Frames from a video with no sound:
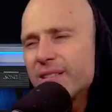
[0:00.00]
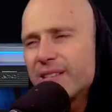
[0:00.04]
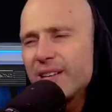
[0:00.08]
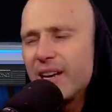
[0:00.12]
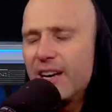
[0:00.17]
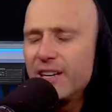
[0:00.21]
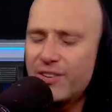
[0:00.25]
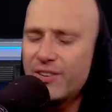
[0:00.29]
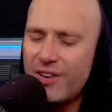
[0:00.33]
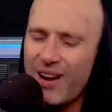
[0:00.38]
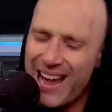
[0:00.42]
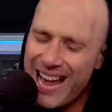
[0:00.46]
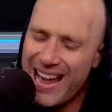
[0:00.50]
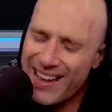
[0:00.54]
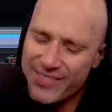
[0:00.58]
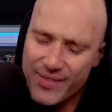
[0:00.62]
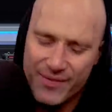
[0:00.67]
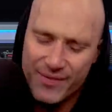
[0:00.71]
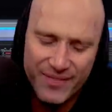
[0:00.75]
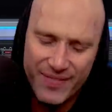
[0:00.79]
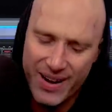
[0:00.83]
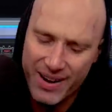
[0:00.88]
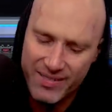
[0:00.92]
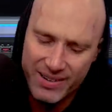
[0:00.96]
Sandra, I have a
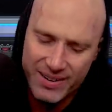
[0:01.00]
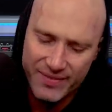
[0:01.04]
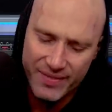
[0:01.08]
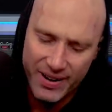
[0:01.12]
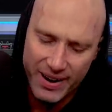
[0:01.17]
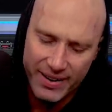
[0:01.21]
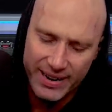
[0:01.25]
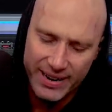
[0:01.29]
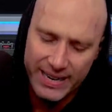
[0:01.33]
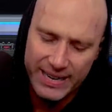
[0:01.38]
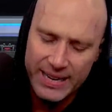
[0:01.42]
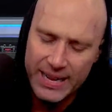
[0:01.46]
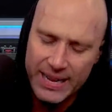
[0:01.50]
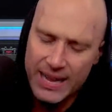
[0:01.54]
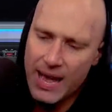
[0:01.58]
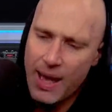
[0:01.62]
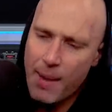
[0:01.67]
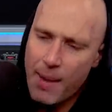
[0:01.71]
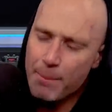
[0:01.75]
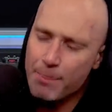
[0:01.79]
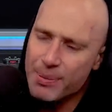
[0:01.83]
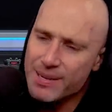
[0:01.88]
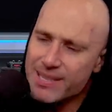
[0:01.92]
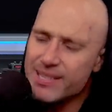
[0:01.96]
very, very
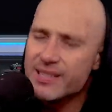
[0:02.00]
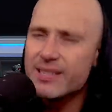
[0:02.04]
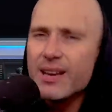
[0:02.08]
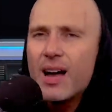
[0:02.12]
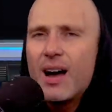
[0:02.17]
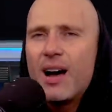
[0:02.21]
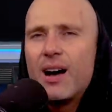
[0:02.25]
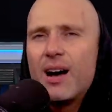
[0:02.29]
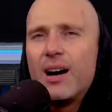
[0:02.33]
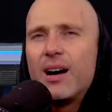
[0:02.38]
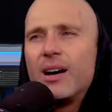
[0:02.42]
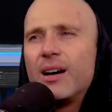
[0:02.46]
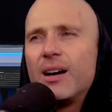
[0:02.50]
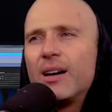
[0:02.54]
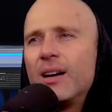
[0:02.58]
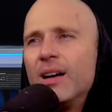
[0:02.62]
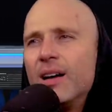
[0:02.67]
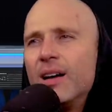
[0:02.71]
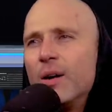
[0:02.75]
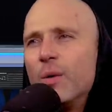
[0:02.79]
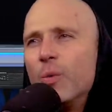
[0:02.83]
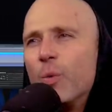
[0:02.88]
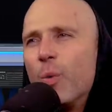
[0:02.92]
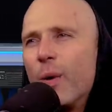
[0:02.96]
bizarre
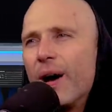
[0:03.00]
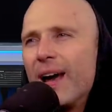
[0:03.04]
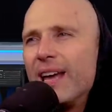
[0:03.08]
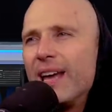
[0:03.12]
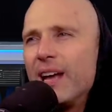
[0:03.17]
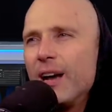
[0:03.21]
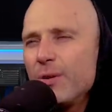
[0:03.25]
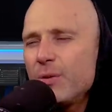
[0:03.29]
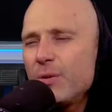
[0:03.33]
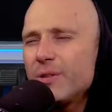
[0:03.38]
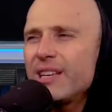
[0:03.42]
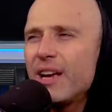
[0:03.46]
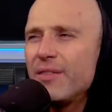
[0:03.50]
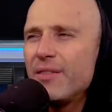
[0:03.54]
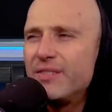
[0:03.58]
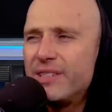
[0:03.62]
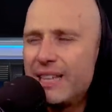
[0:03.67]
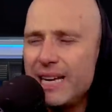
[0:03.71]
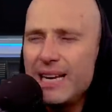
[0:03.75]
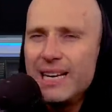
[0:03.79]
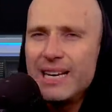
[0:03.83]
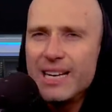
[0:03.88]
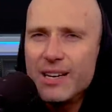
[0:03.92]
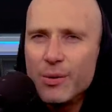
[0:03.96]
way. I don't want to say of
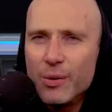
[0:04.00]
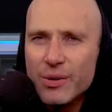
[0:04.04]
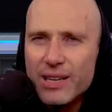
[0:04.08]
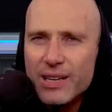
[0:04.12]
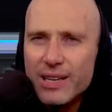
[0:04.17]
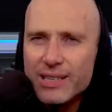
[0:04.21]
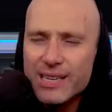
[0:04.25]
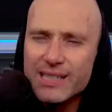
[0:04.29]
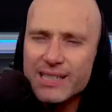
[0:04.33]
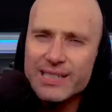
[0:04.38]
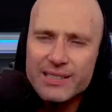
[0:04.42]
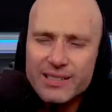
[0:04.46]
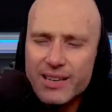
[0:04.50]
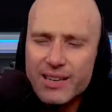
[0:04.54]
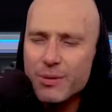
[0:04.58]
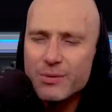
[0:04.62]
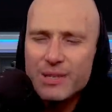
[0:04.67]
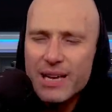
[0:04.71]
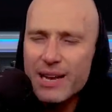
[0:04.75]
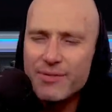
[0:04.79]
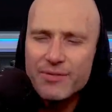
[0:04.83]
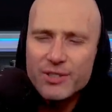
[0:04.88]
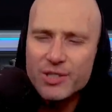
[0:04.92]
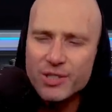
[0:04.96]
dealing with it, because that sounds like I was
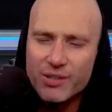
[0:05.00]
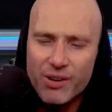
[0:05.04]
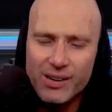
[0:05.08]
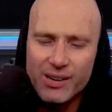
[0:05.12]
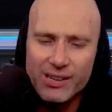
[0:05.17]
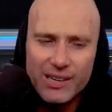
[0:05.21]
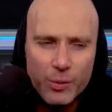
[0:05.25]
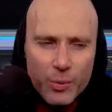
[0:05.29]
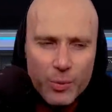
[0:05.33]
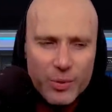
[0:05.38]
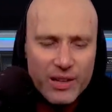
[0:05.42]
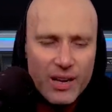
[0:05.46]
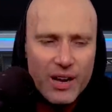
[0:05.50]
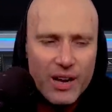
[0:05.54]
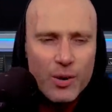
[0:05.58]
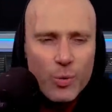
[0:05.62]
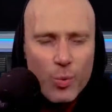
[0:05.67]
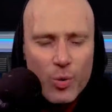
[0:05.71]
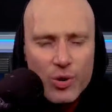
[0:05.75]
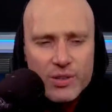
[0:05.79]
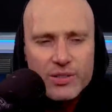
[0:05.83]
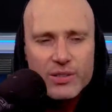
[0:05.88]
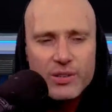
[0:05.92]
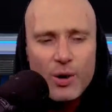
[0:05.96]
ever struggling with it. I
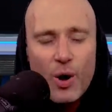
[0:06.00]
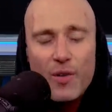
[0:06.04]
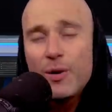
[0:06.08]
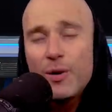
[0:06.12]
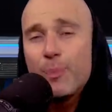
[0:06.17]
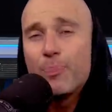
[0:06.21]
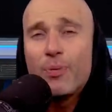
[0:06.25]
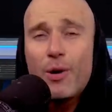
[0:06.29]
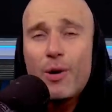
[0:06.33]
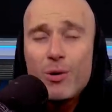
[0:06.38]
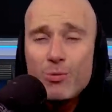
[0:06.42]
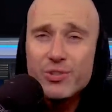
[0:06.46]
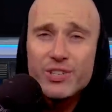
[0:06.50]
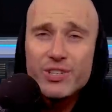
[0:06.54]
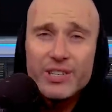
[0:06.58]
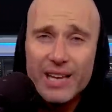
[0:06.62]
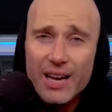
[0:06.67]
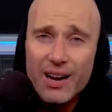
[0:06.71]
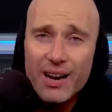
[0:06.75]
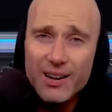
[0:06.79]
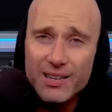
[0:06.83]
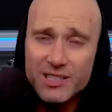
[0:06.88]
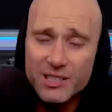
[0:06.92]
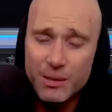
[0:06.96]
wasn't. Of approaching
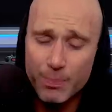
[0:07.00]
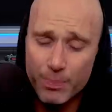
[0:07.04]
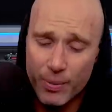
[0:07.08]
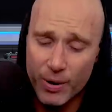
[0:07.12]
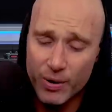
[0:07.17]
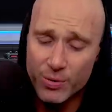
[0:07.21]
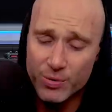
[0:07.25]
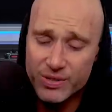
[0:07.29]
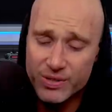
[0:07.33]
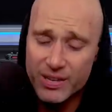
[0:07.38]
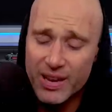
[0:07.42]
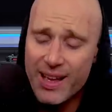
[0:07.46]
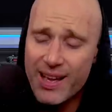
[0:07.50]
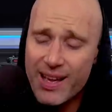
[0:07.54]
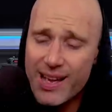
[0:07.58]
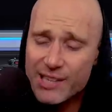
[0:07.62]
it, I suppose.